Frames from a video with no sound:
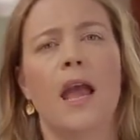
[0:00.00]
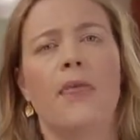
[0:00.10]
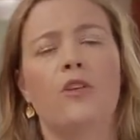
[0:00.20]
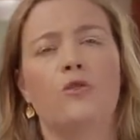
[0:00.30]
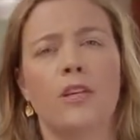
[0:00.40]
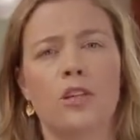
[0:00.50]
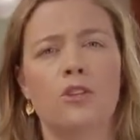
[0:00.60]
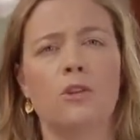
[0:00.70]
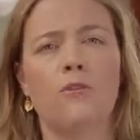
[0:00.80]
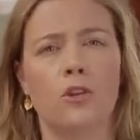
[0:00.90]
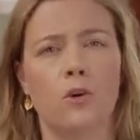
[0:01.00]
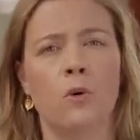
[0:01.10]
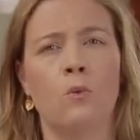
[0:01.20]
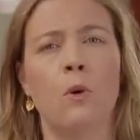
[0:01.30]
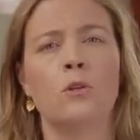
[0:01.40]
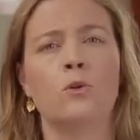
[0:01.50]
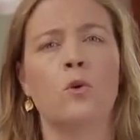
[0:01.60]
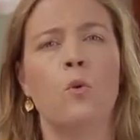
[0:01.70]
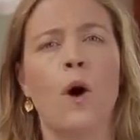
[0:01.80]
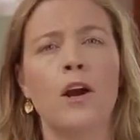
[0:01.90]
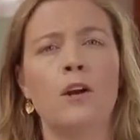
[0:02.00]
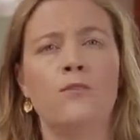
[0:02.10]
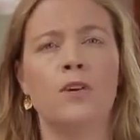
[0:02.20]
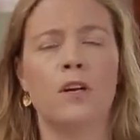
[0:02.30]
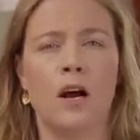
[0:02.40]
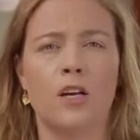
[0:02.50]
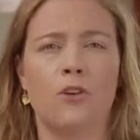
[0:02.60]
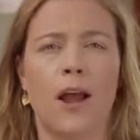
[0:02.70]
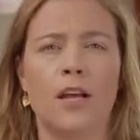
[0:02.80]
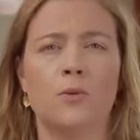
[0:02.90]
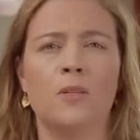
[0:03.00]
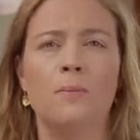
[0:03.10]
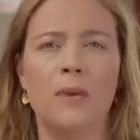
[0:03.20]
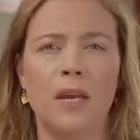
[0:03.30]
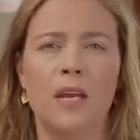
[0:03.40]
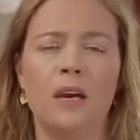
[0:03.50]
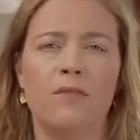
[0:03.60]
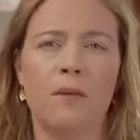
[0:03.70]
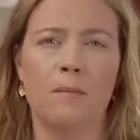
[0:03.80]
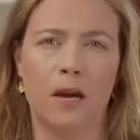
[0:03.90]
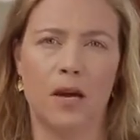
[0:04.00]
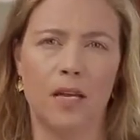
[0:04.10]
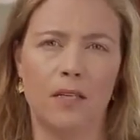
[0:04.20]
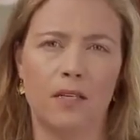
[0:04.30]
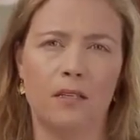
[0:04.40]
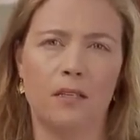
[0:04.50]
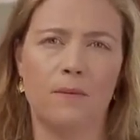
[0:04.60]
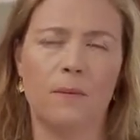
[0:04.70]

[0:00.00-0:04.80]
In the traditional view, what was required for contracts was a meeting of the minds.